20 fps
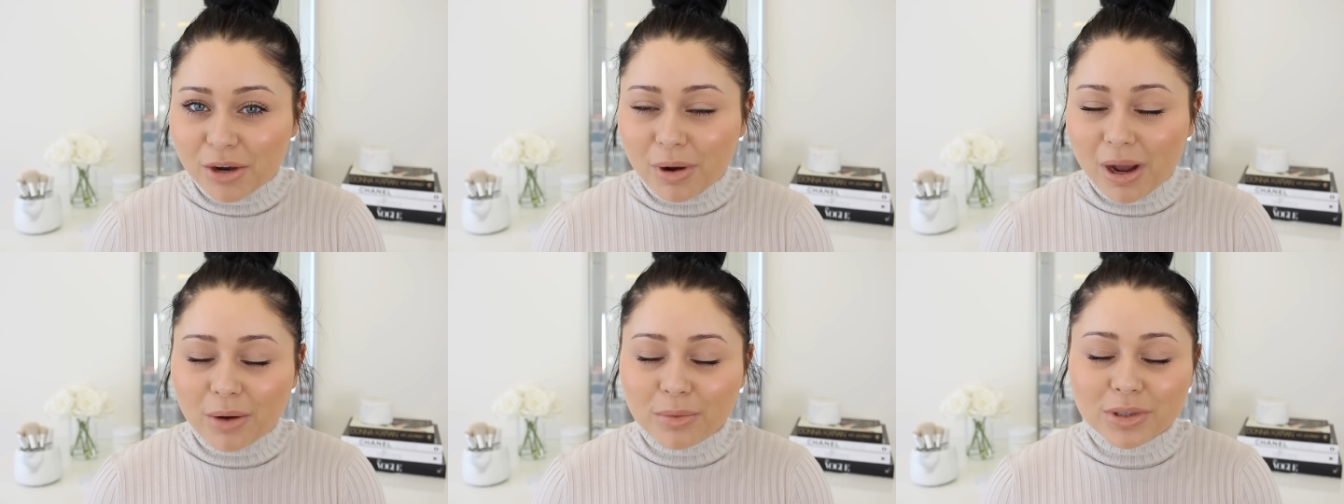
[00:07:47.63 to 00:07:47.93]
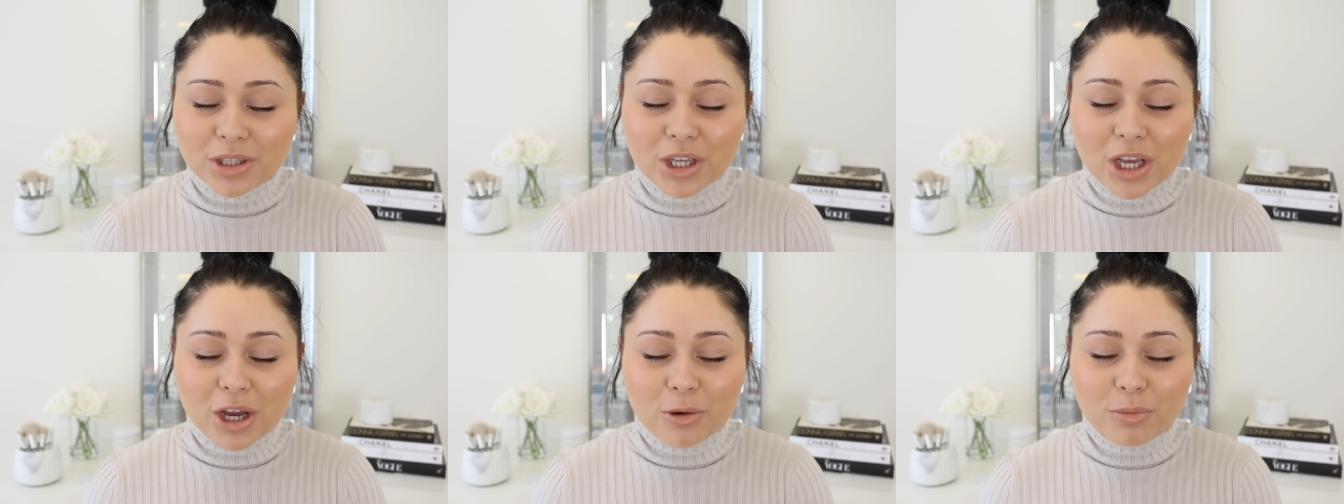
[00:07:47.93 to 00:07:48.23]
I
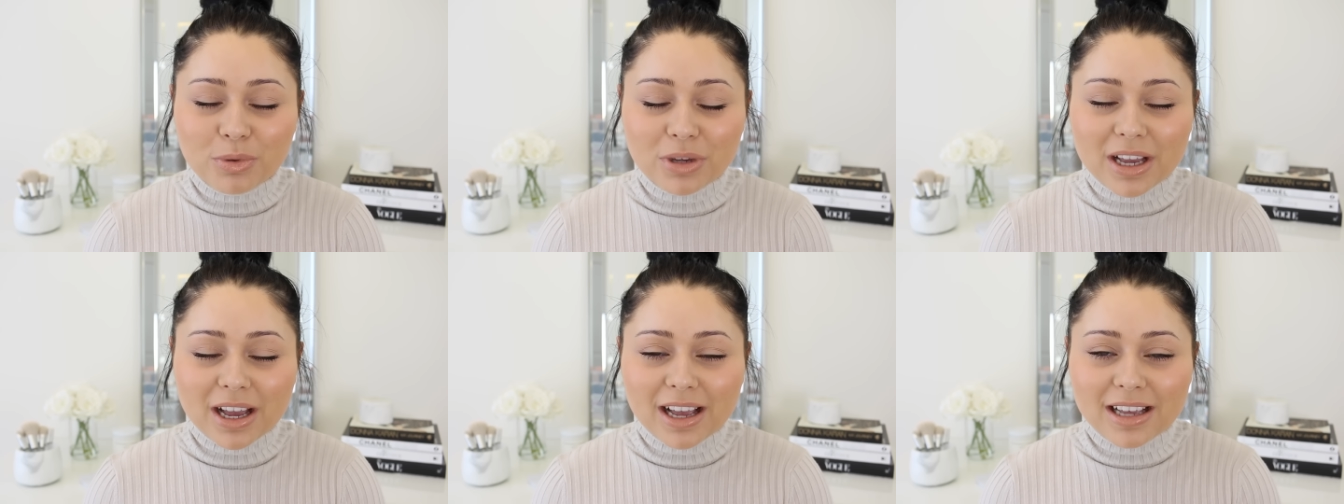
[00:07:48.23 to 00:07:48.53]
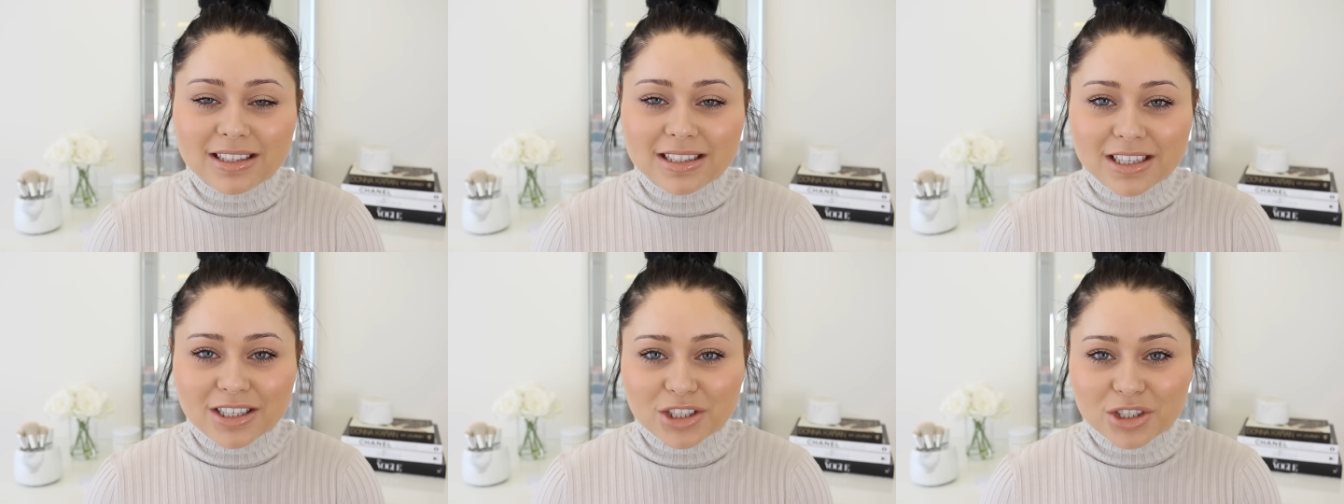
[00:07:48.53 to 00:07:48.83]
really hope you
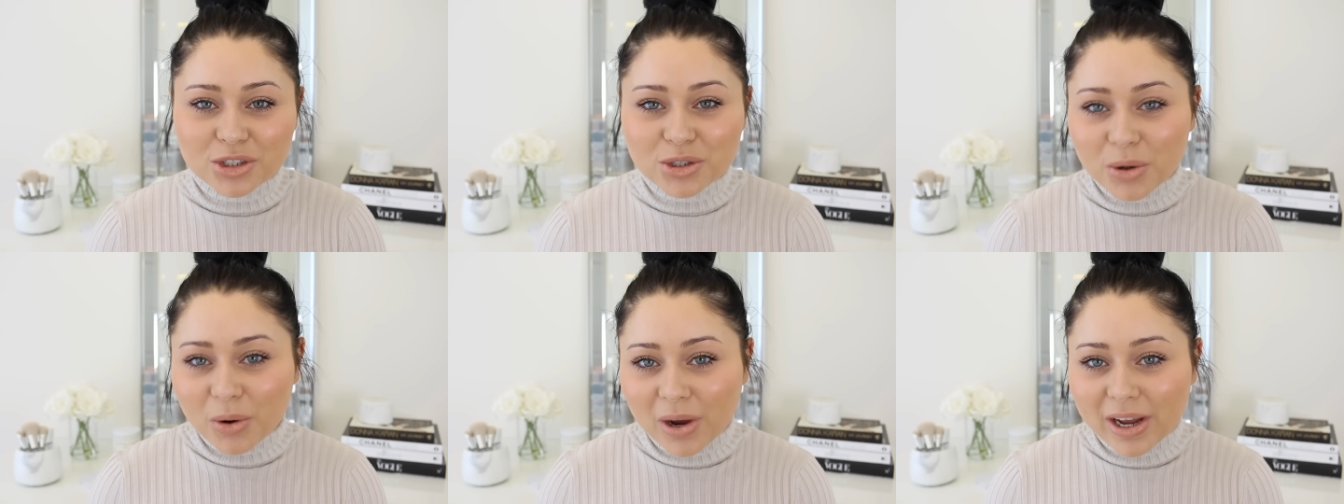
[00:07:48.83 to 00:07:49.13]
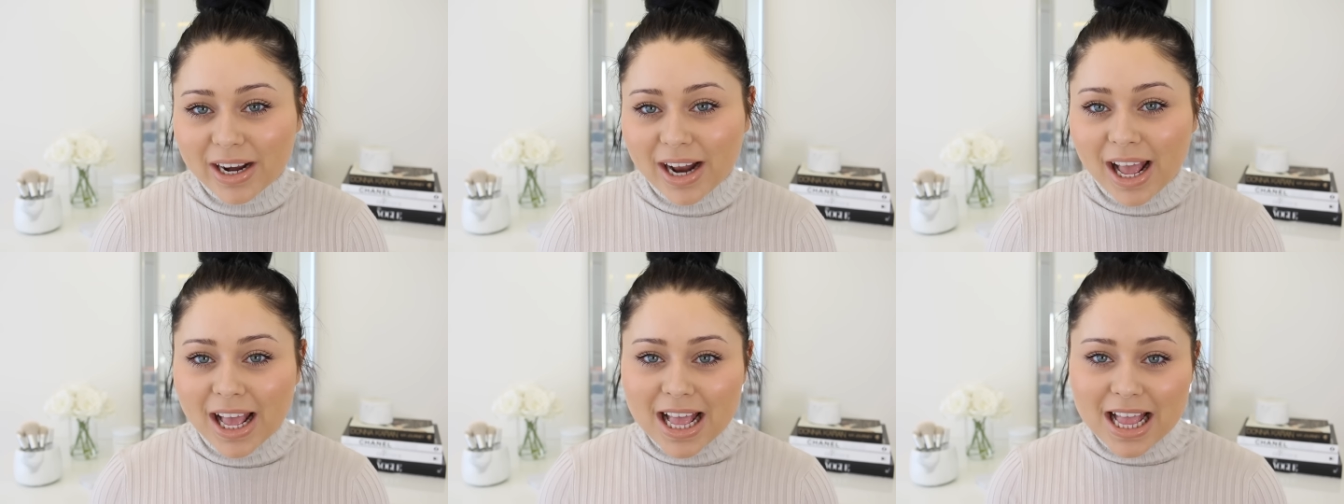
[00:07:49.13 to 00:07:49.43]
guys
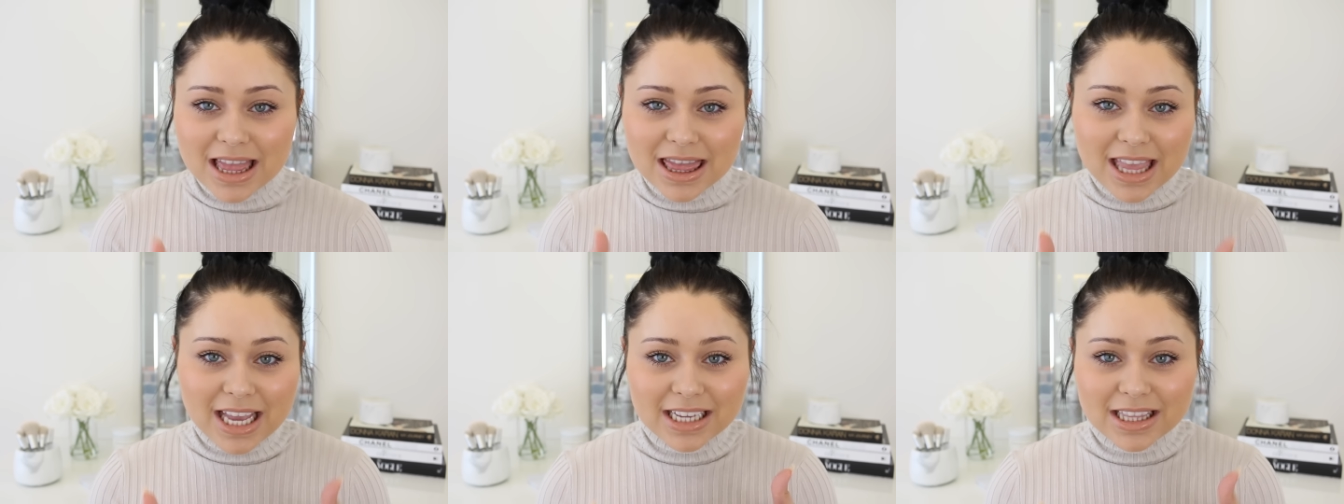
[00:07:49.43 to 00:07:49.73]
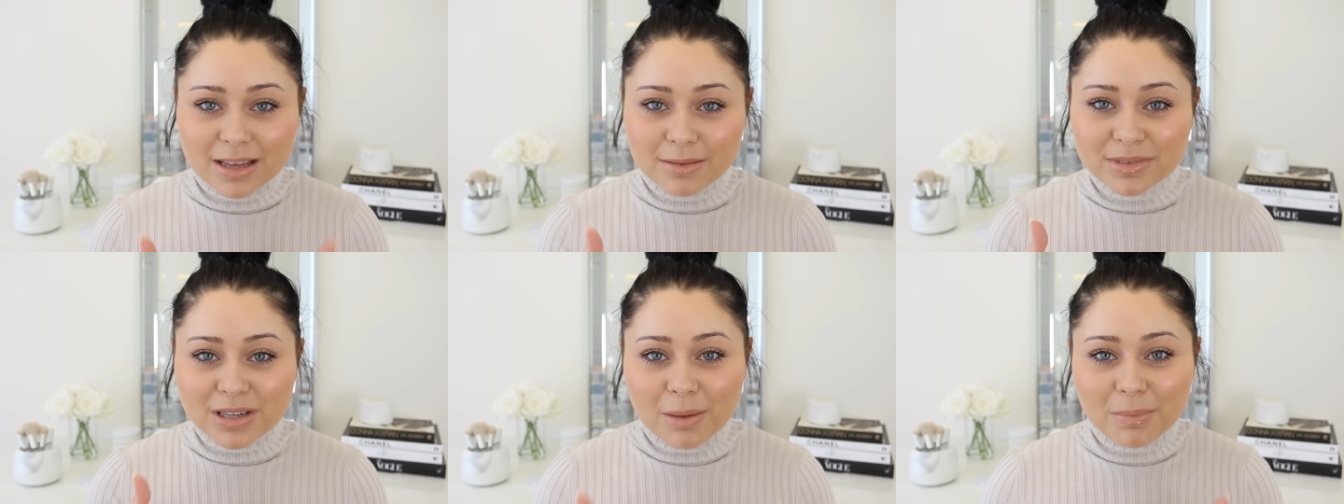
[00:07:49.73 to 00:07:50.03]
enjoyed.
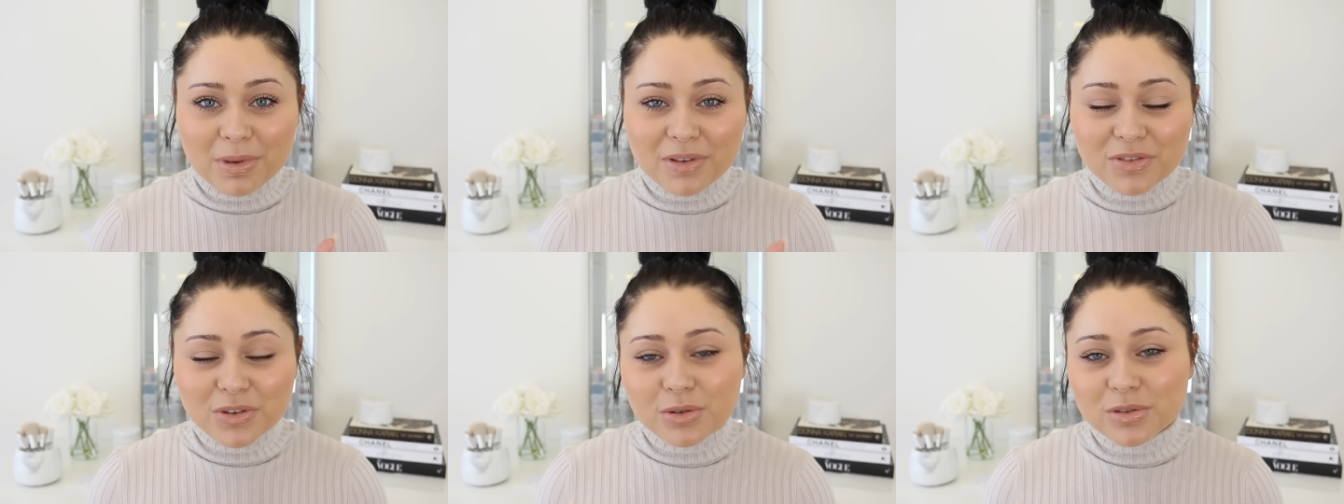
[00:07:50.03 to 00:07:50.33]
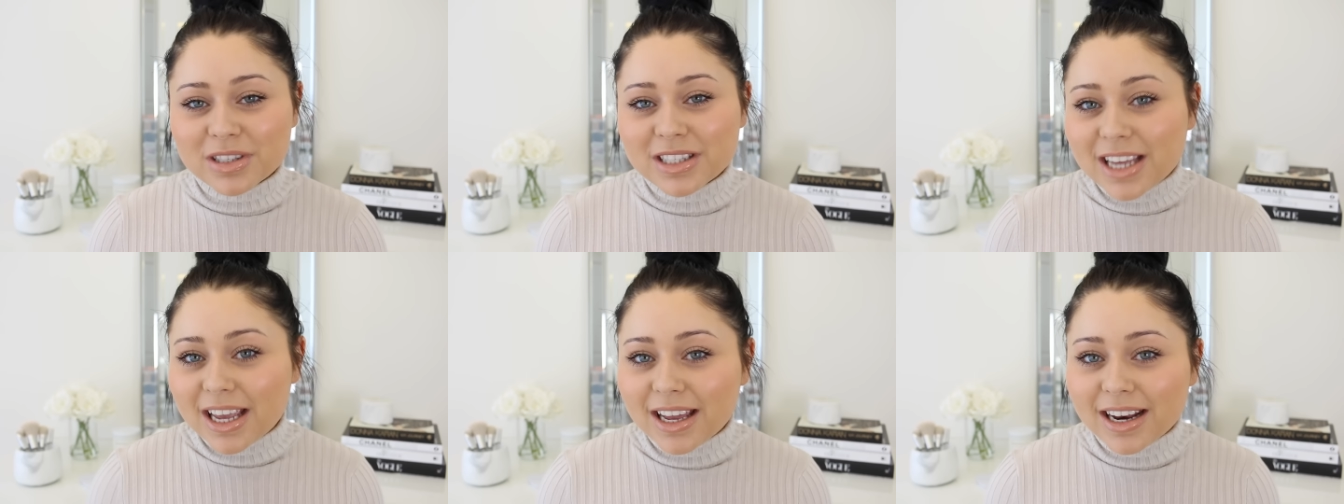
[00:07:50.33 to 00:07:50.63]
Like, thumbs up if you
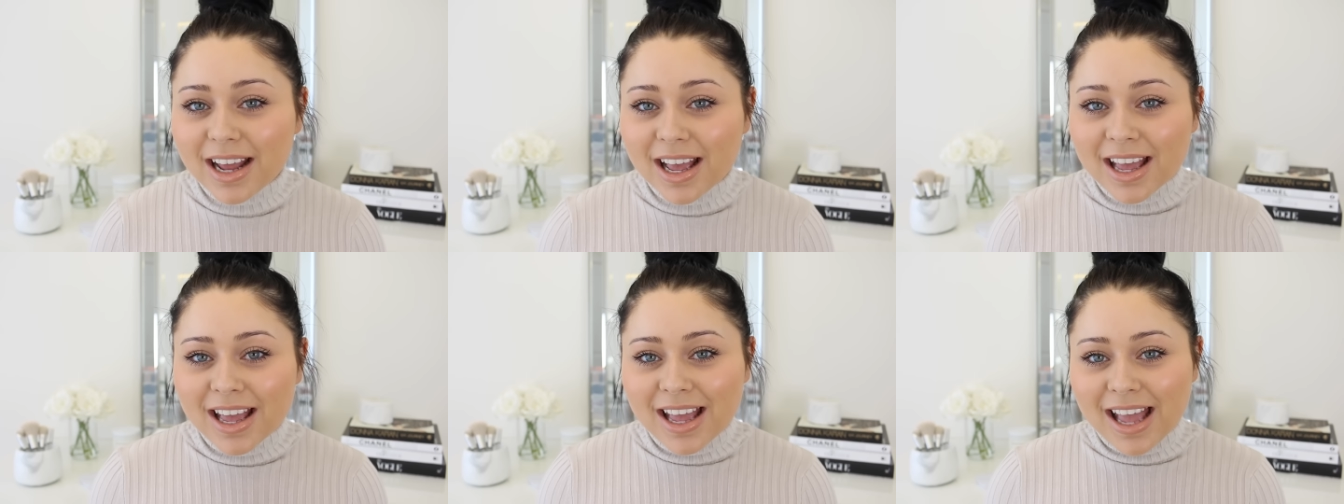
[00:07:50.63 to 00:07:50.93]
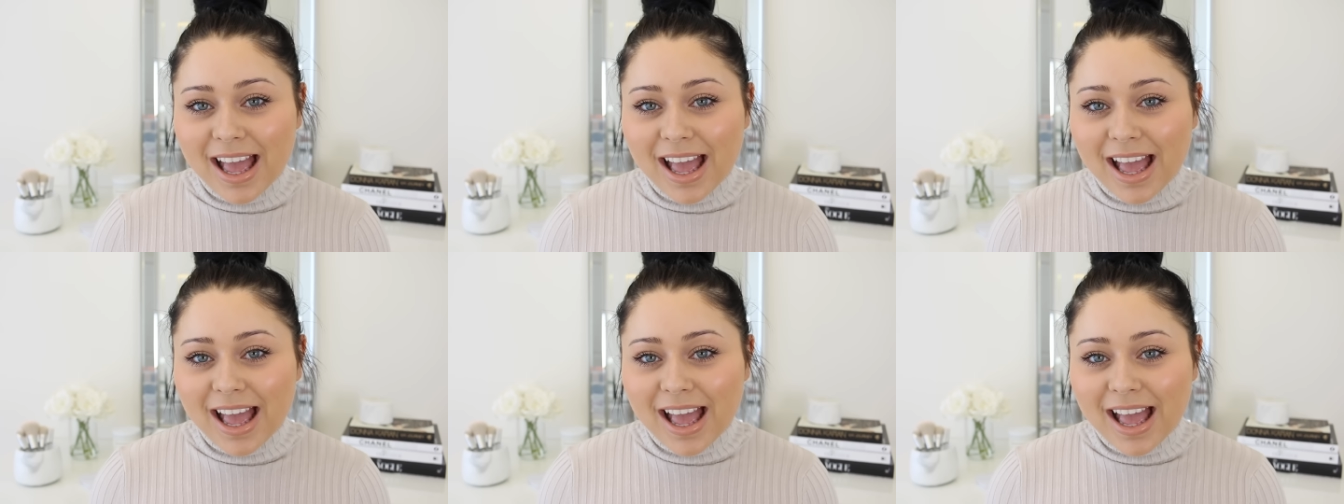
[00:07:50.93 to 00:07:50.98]
did.